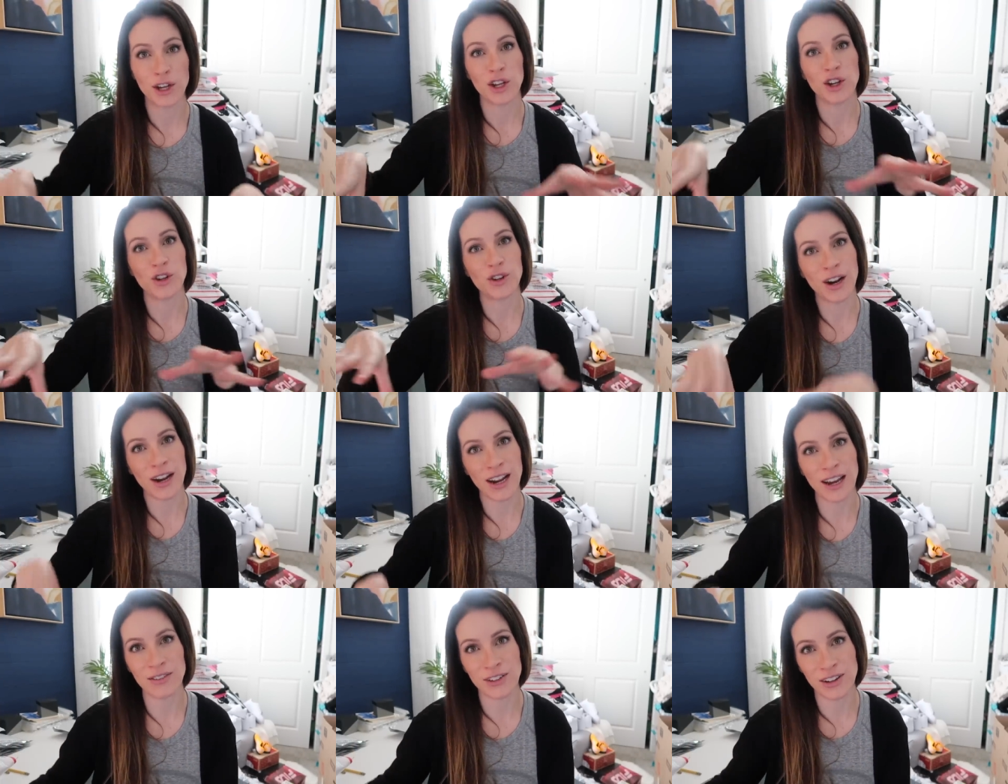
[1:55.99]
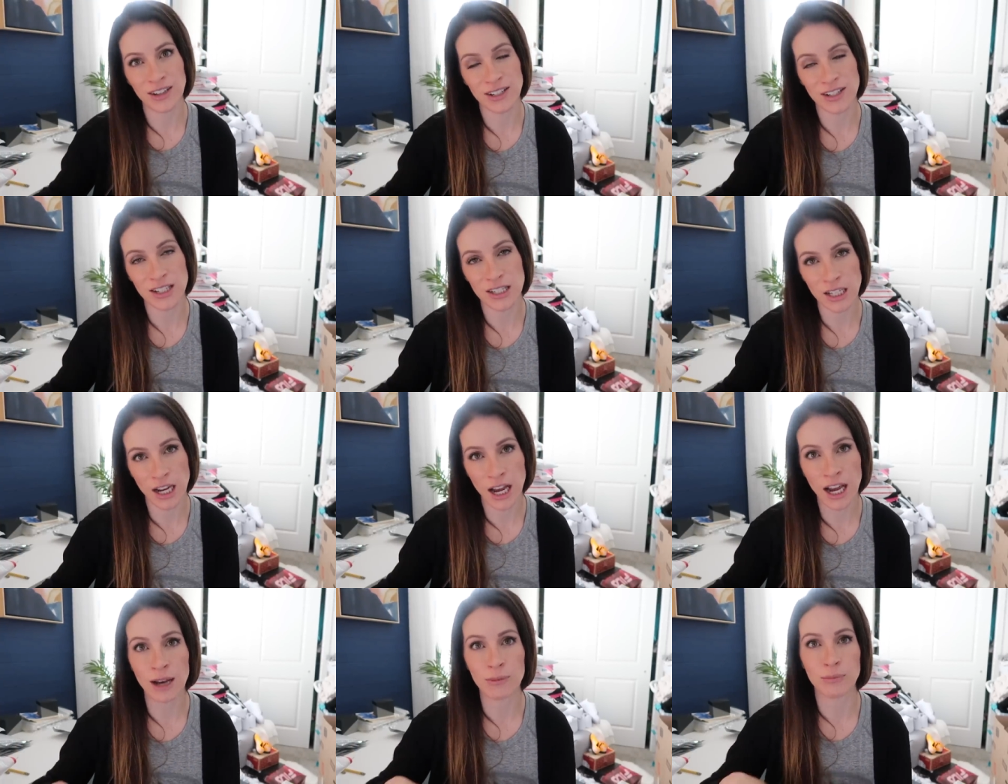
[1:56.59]
you're not having to
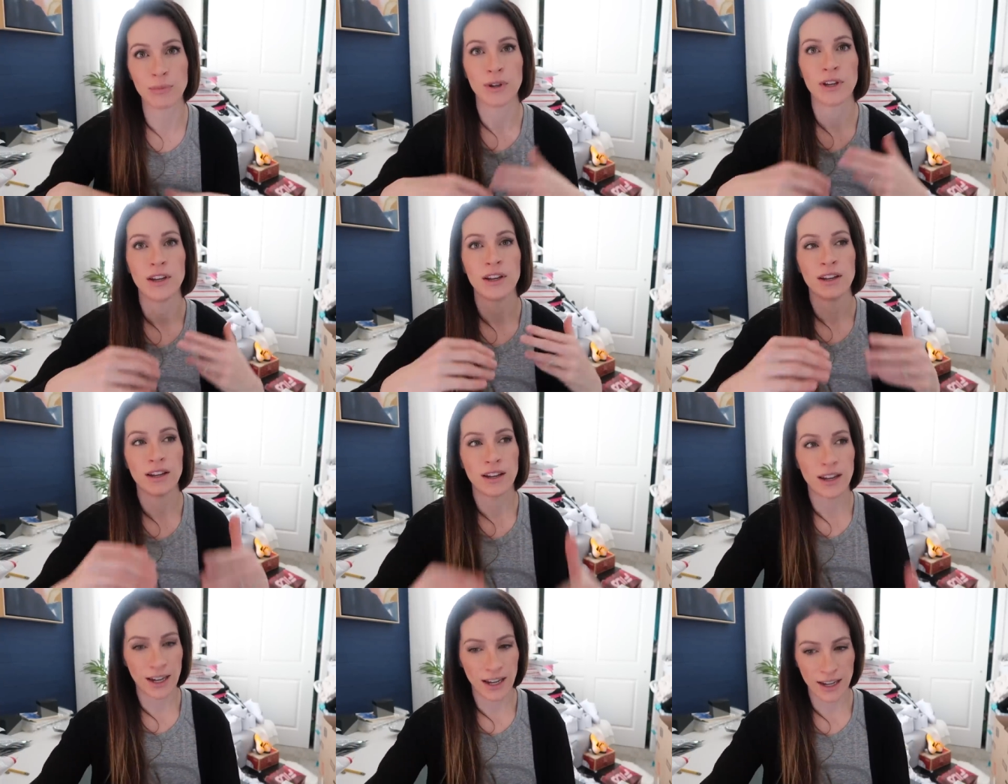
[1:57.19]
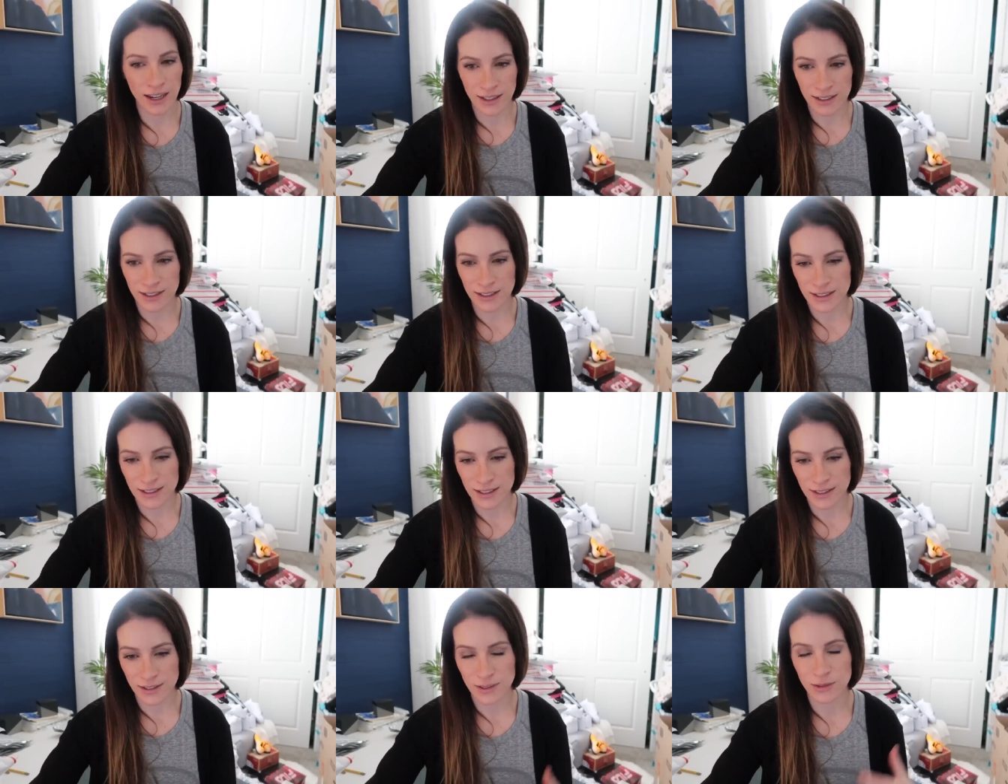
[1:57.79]
stop
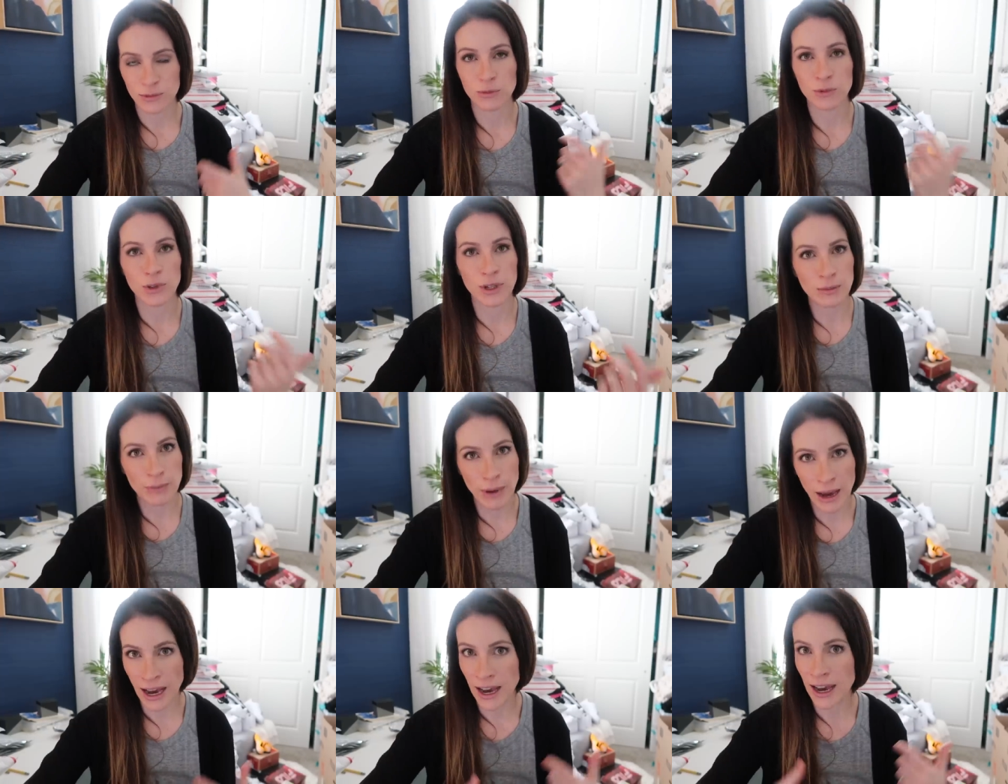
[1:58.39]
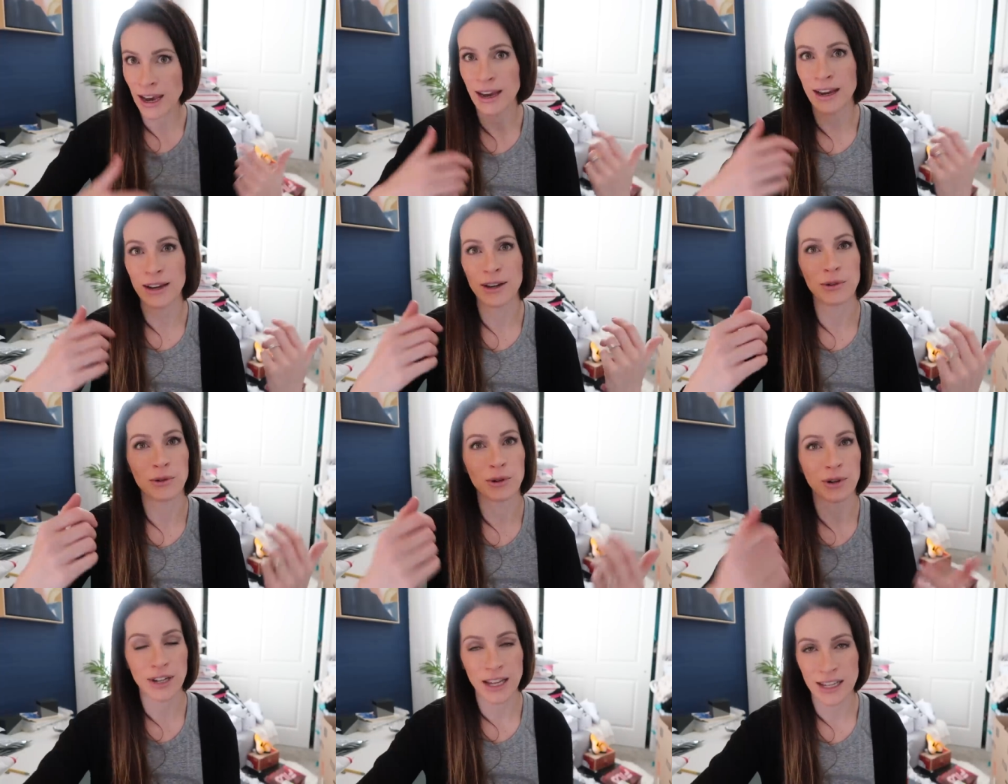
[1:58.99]
and rebag
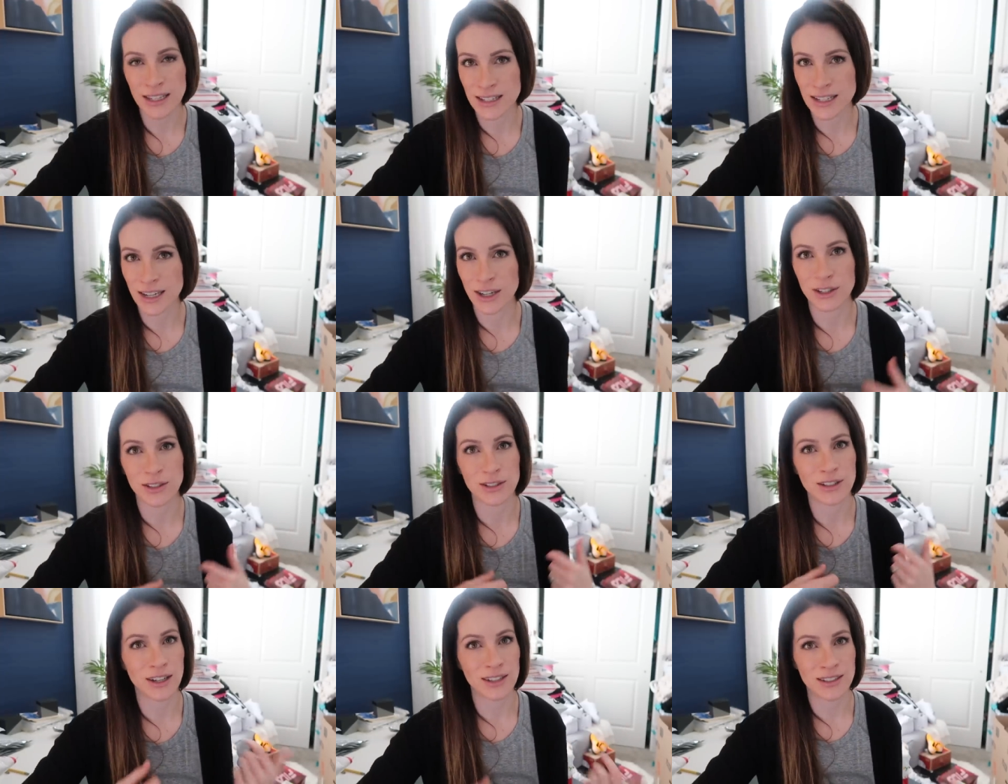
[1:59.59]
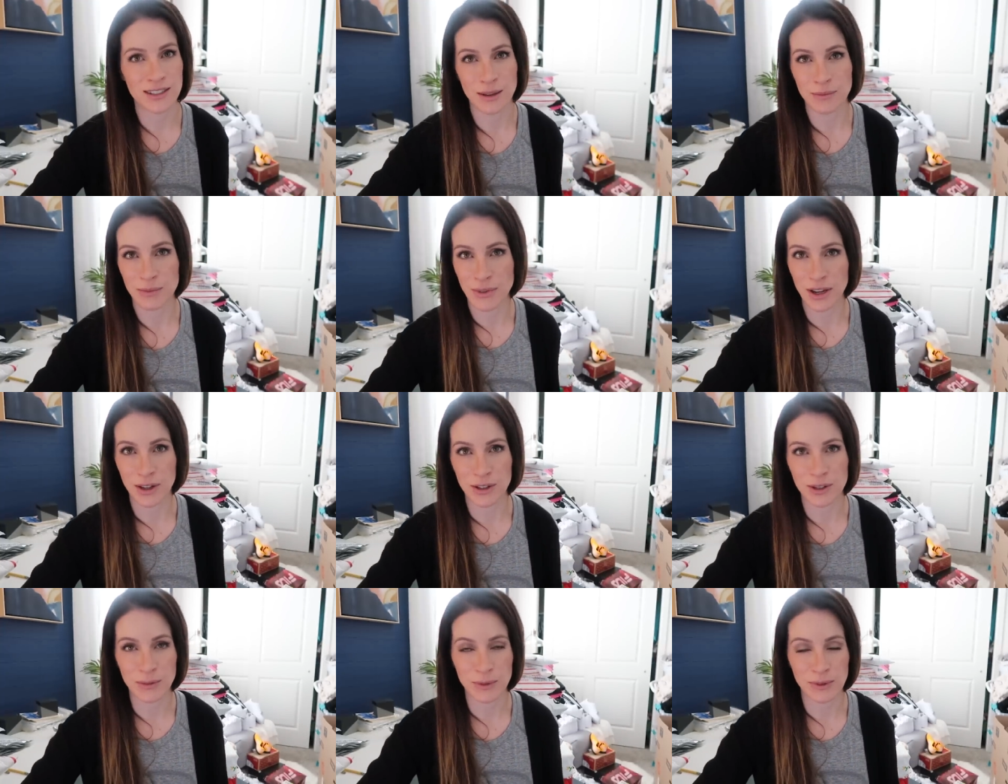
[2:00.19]
or get stickers on
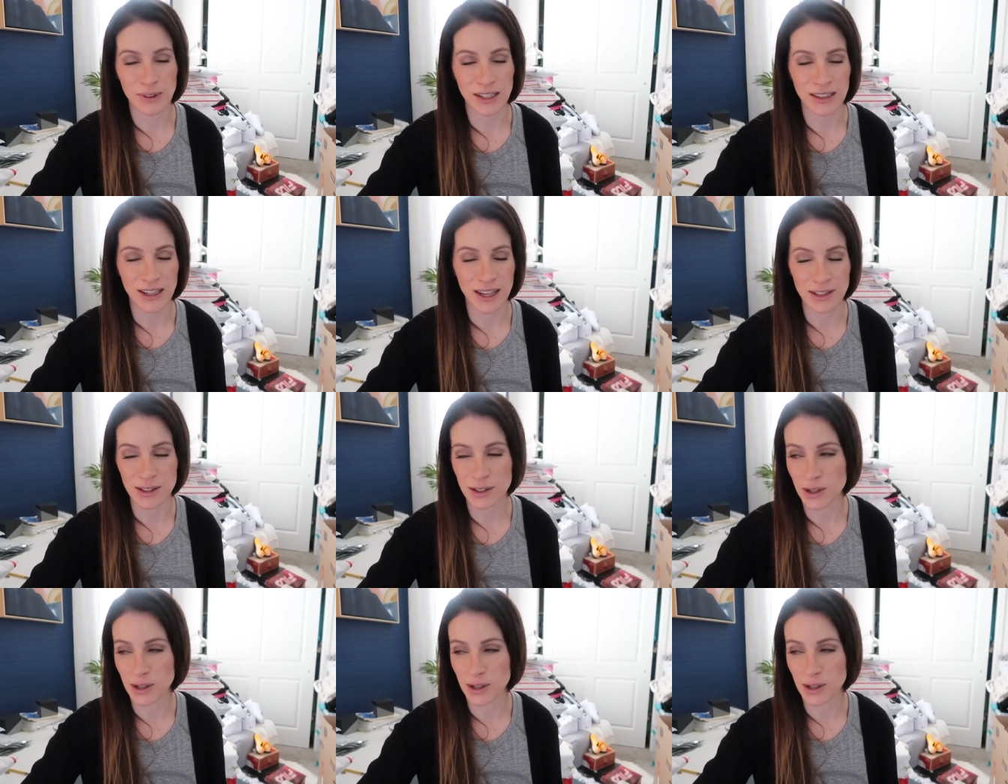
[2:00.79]
something or something like that.